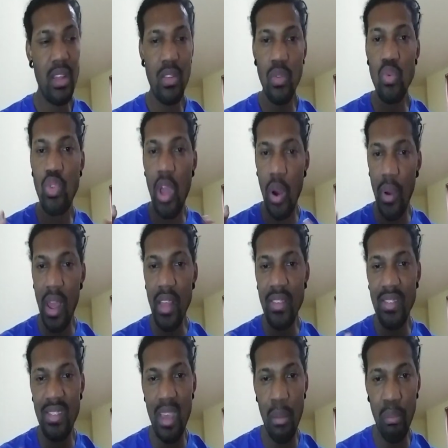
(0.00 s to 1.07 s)
There
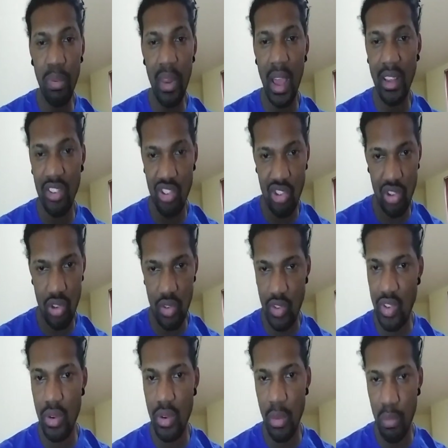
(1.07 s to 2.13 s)
is simplex
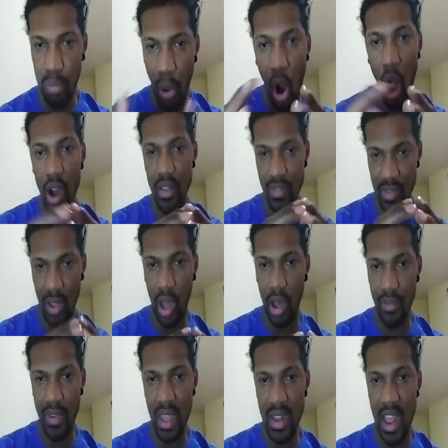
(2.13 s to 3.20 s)
parts
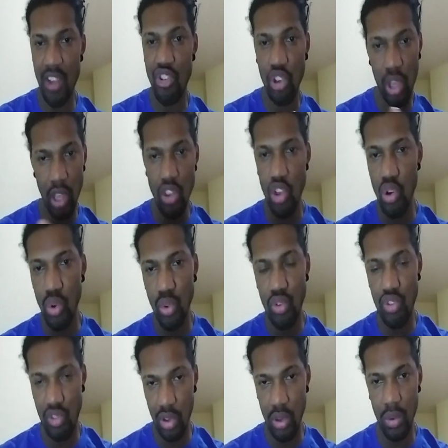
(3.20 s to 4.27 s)
of it that you can
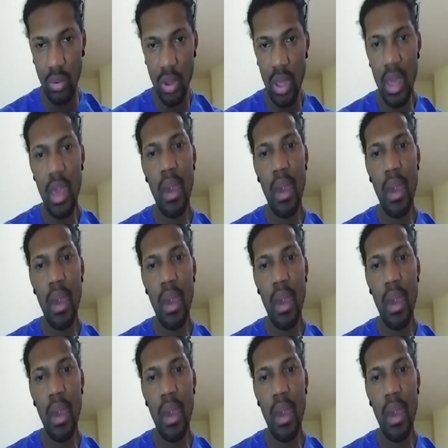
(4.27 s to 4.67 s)
use too,